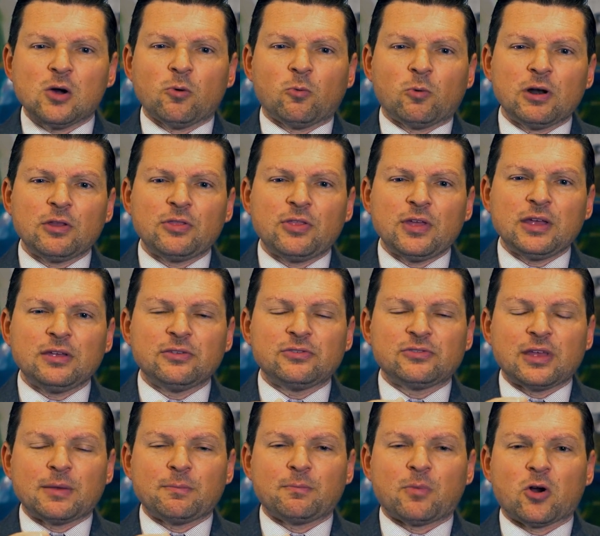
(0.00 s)
one of the things
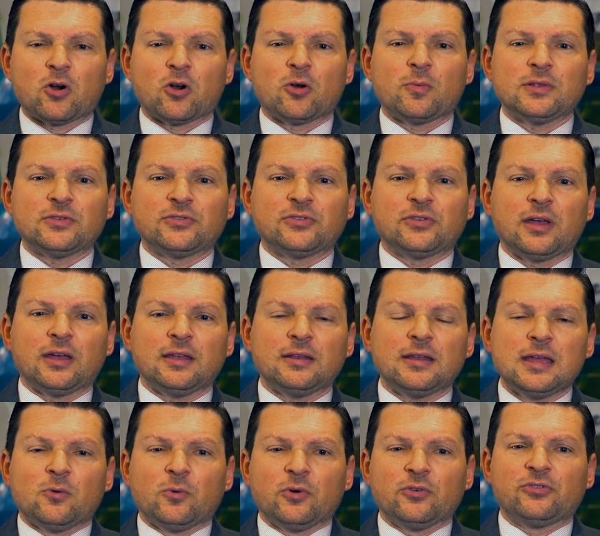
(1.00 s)
that Bart Ehrman said
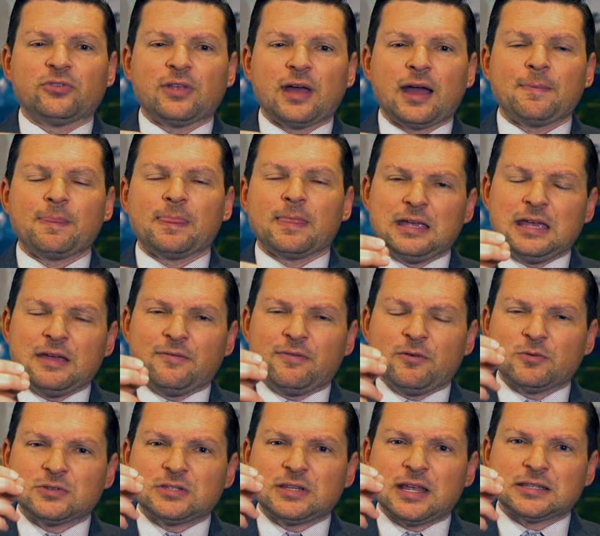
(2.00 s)
was that if it
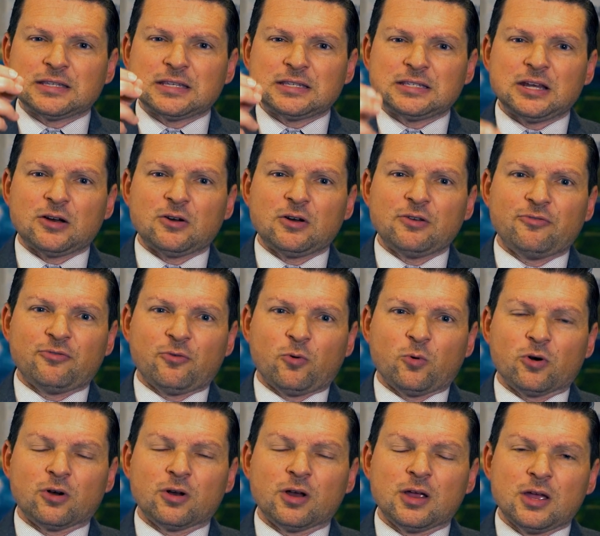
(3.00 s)
was necessary
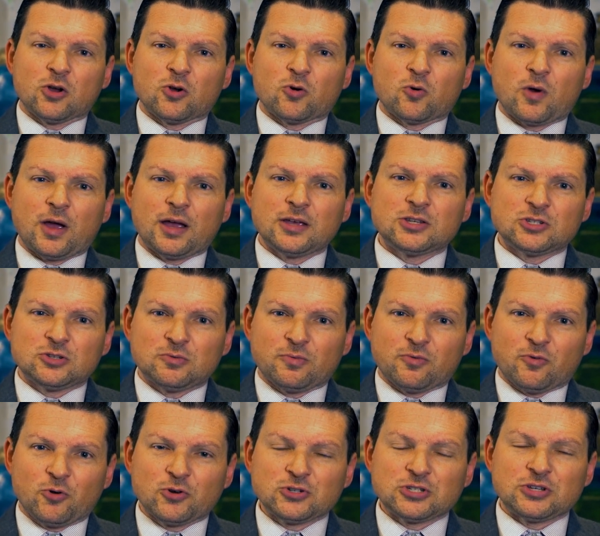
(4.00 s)
for Christ to be
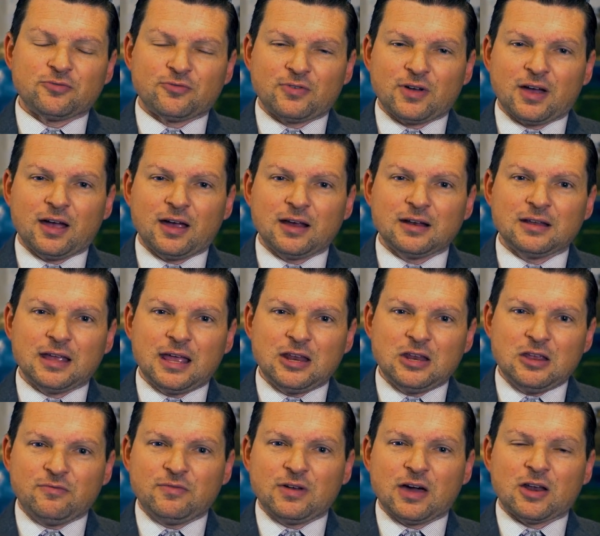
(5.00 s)
crucified, and
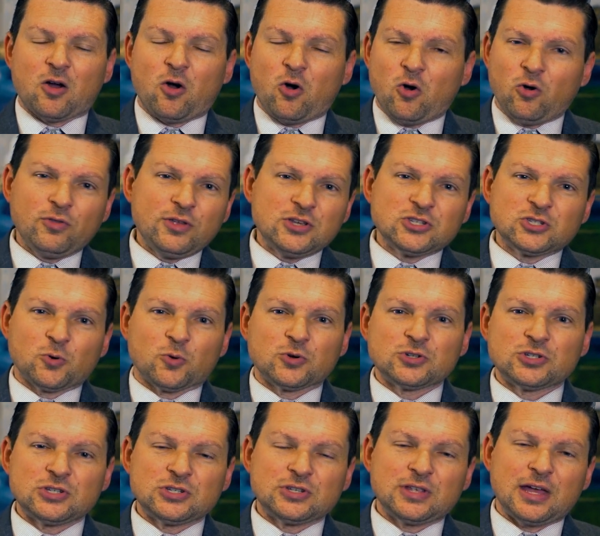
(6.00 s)
you've got all these
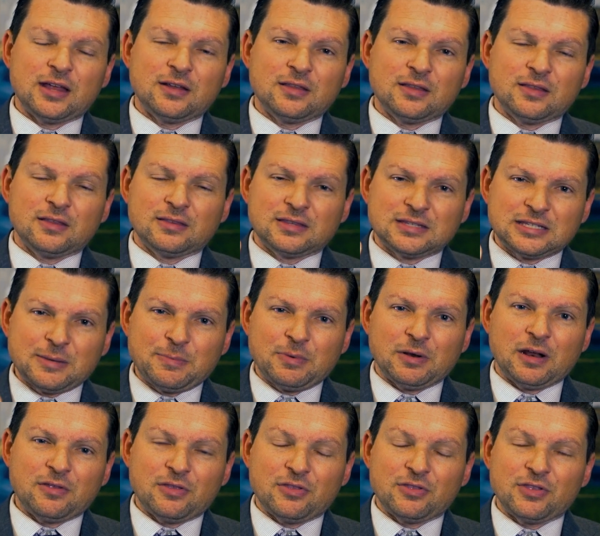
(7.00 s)
sources that
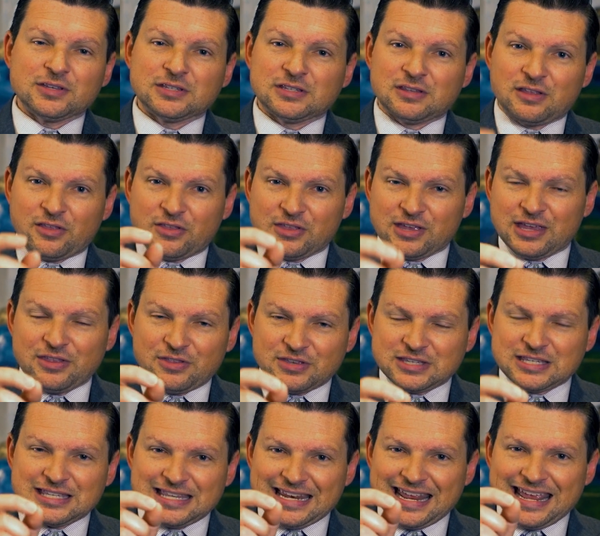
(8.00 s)
stipulated this. Now, again, this
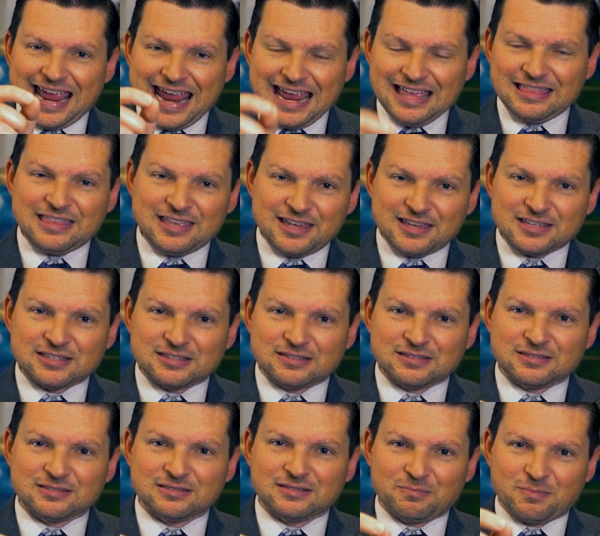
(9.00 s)
is an
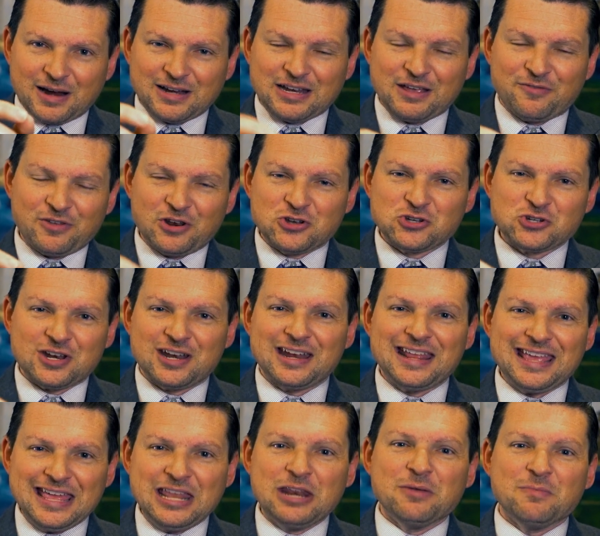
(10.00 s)
atheist, by definition, an
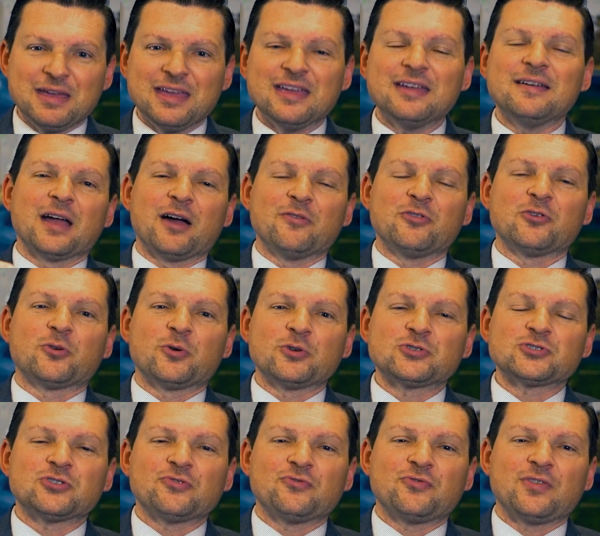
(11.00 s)
enemy of the
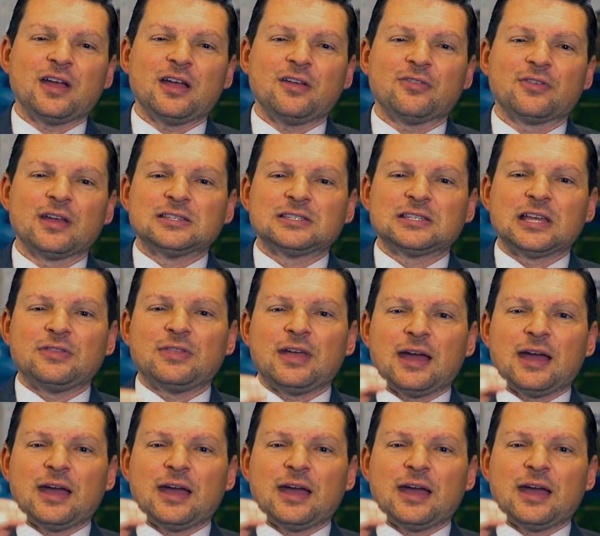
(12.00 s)
Christian faith, said